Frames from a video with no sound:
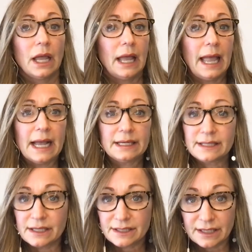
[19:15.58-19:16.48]

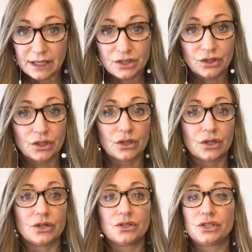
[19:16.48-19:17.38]
access
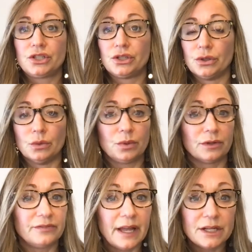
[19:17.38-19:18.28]
centers to
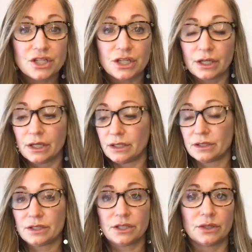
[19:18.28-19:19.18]

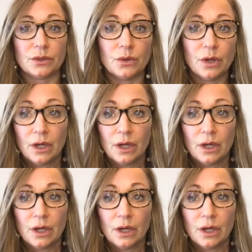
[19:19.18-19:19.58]
prevention to